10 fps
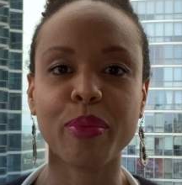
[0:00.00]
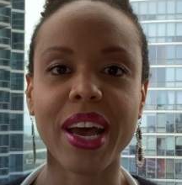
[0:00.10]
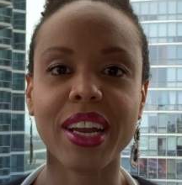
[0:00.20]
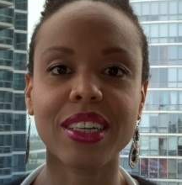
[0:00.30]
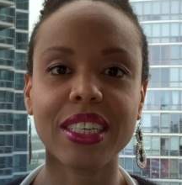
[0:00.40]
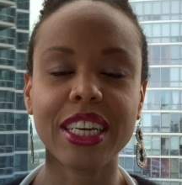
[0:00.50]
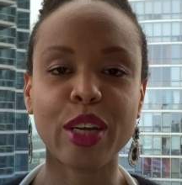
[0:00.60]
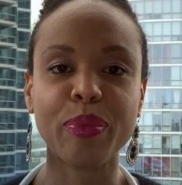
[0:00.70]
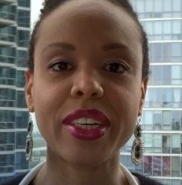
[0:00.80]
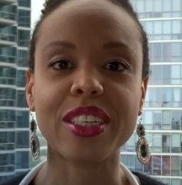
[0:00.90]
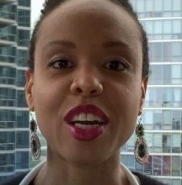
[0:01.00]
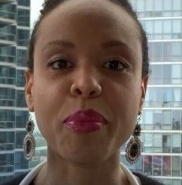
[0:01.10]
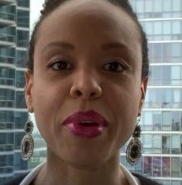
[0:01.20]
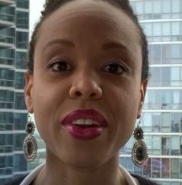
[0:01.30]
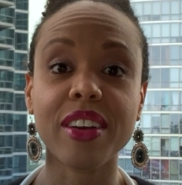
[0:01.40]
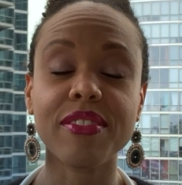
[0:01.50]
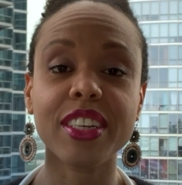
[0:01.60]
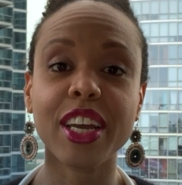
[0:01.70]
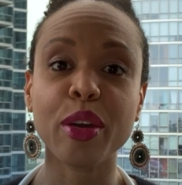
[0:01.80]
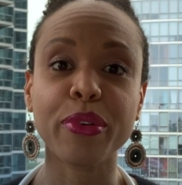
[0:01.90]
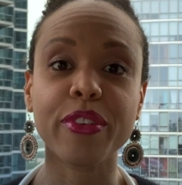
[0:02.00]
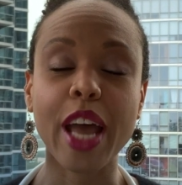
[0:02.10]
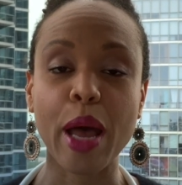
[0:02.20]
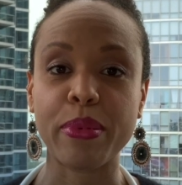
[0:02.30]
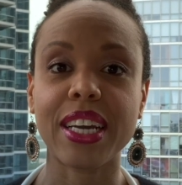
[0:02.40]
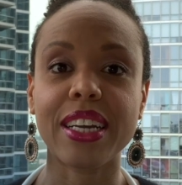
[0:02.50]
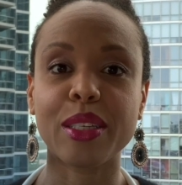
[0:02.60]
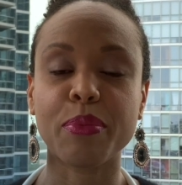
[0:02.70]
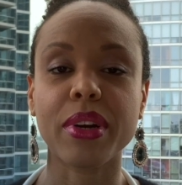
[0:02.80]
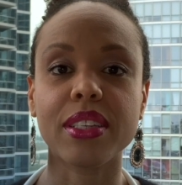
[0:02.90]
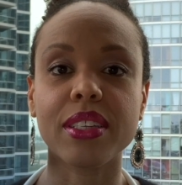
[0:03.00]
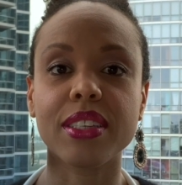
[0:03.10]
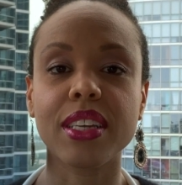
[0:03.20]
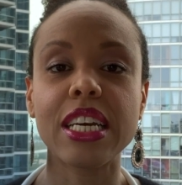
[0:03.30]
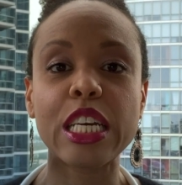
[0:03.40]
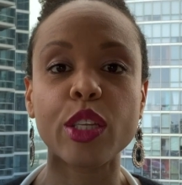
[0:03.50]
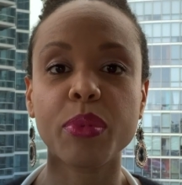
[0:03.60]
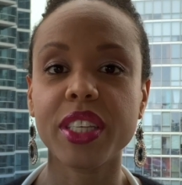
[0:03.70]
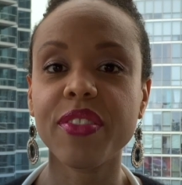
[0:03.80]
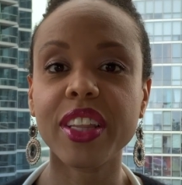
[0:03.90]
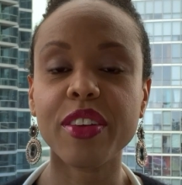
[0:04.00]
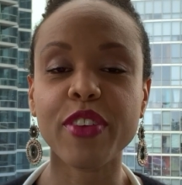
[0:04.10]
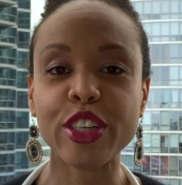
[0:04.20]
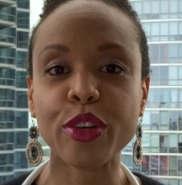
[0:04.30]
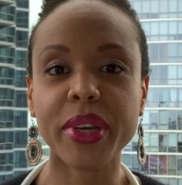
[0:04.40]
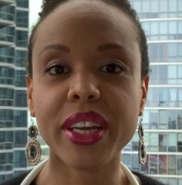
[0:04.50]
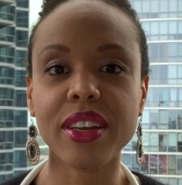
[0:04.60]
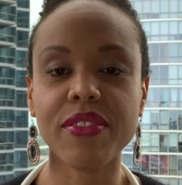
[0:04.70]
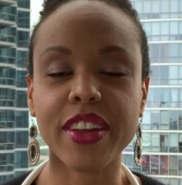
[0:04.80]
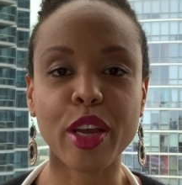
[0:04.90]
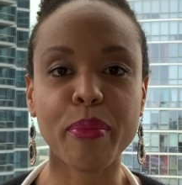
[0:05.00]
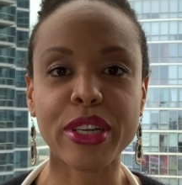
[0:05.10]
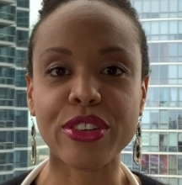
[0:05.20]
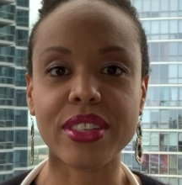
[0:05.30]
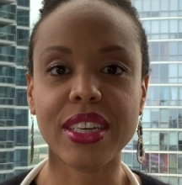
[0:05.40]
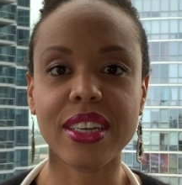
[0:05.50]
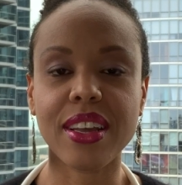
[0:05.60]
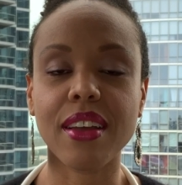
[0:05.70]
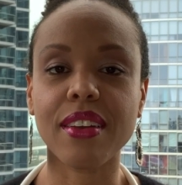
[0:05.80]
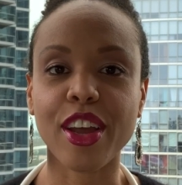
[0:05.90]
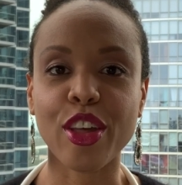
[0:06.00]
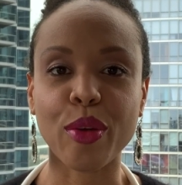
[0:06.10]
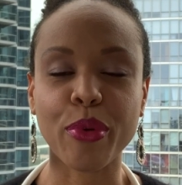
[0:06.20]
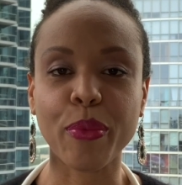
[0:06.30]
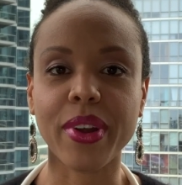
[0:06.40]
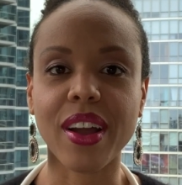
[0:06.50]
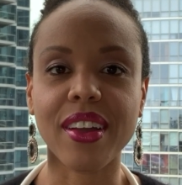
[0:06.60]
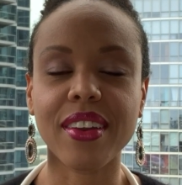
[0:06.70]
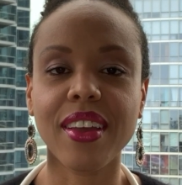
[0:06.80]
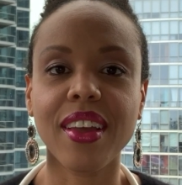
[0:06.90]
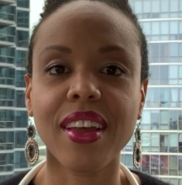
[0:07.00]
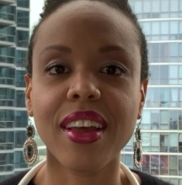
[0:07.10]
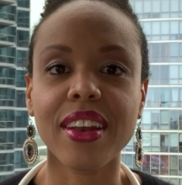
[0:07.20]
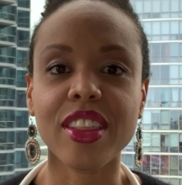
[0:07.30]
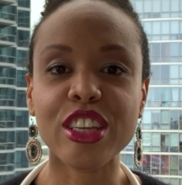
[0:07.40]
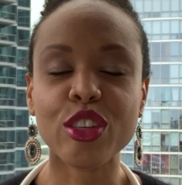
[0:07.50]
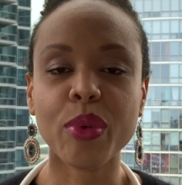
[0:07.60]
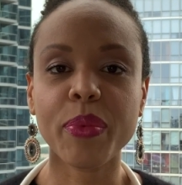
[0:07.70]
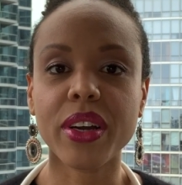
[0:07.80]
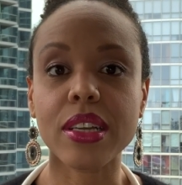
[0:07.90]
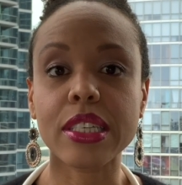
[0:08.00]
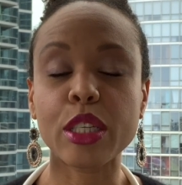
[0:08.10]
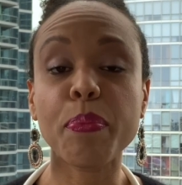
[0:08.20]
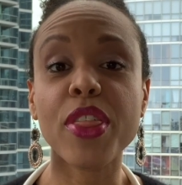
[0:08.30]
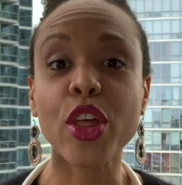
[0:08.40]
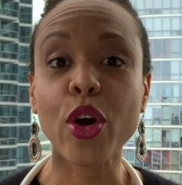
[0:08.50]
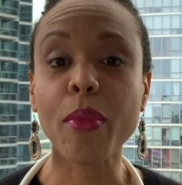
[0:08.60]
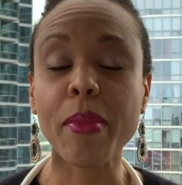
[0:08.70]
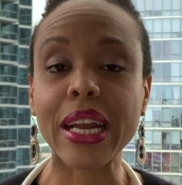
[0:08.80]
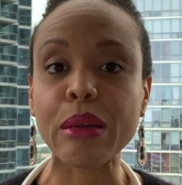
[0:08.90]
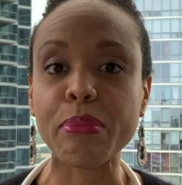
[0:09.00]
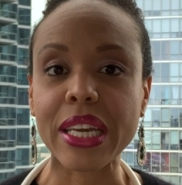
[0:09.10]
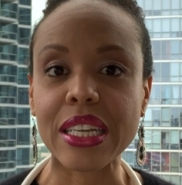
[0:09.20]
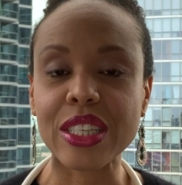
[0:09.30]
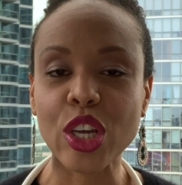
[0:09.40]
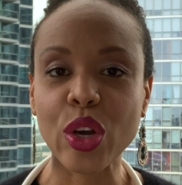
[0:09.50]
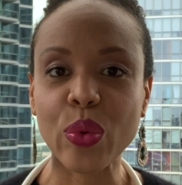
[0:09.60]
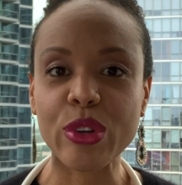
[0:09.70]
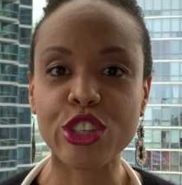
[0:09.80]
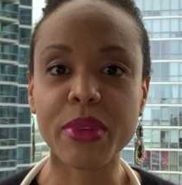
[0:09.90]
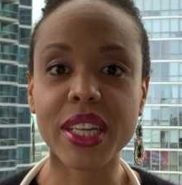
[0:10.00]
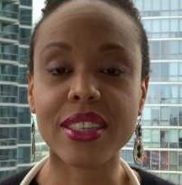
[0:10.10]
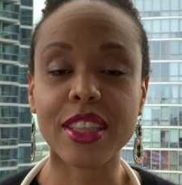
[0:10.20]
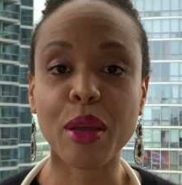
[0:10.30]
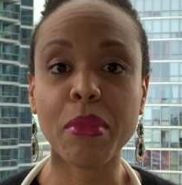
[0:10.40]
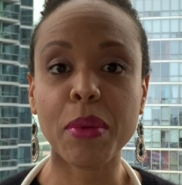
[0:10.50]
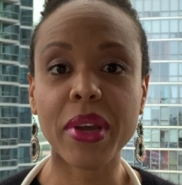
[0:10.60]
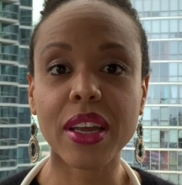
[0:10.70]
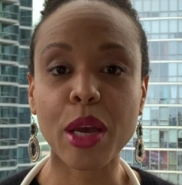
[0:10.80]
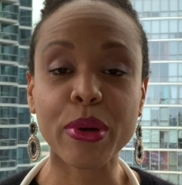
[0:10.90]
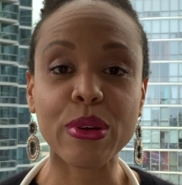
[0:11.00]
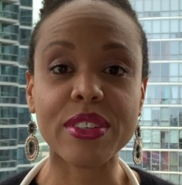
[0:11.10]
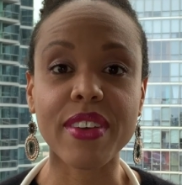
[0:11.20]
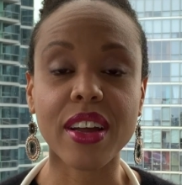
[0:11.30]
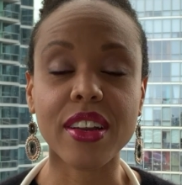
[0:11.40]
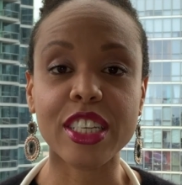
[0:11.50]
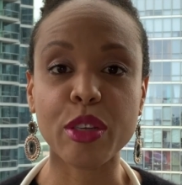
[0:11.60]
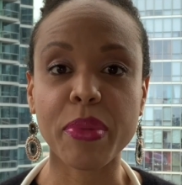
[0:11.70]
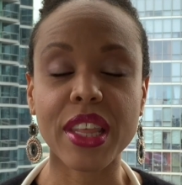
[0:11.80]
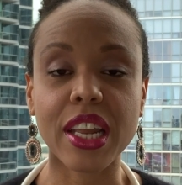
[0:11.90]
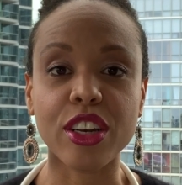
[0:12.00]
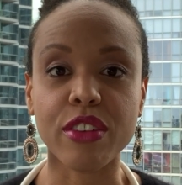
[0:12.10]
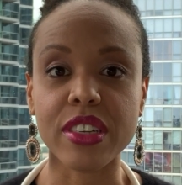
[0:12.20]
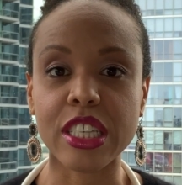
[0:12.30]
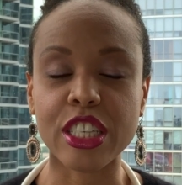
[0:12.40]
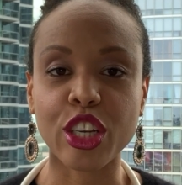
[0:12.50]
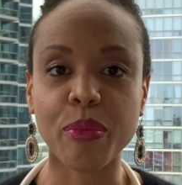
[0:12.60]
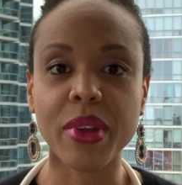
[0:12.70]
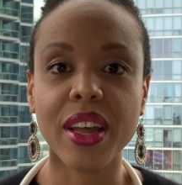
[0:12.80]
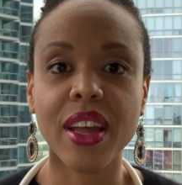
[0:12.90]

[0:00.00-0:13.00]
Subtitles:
Mattingly and I'm going to talk about FDA-approved appetite suppressants, specifically phentermine, phendimetrazine, and diethylpropion. Now these are what we call sympathomimetic amines, which means that they mimic chemicals found in the sympathetic nervous system.